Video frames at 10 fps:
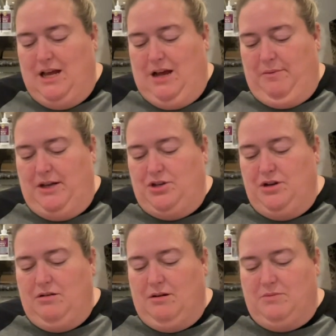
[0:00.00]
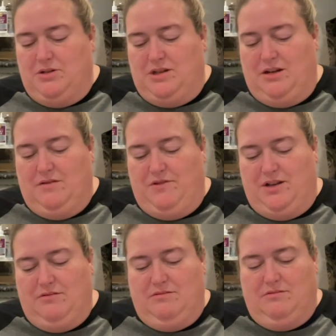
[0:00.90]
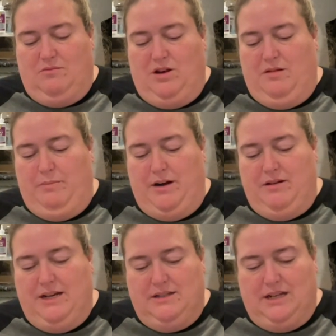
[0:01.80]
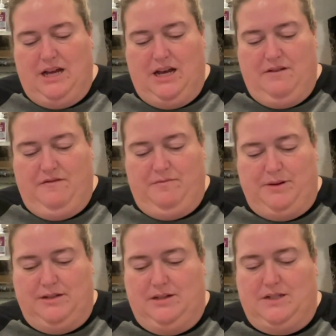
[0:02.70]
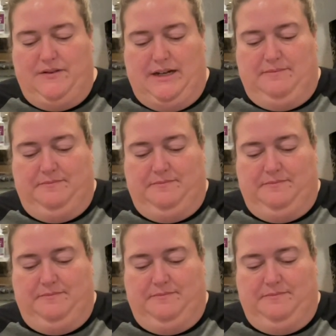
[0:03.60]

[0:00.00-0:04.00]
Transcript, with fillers: I'm like, do you know how much I could have done one of the better kits I have? But that's fine.